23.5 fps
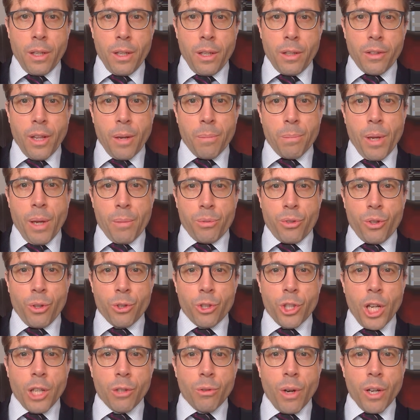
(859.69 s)
then perhaps your
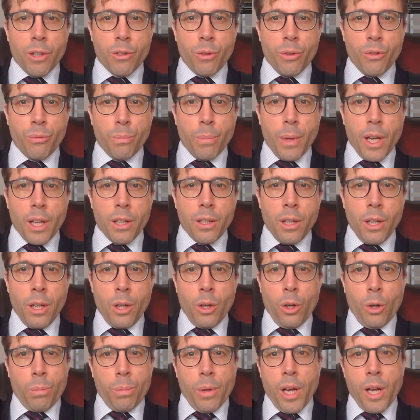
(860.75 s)
generator is bad,
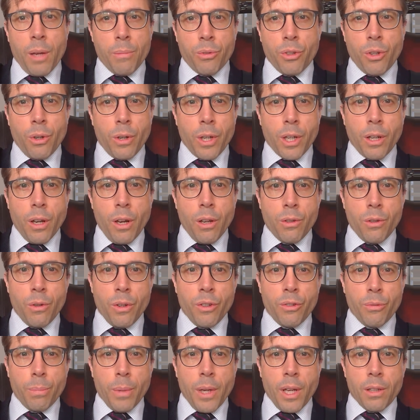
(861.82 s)
or perhaps your encoder
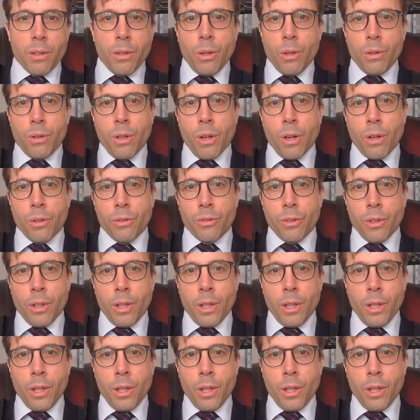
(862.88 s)
is bad, who knows?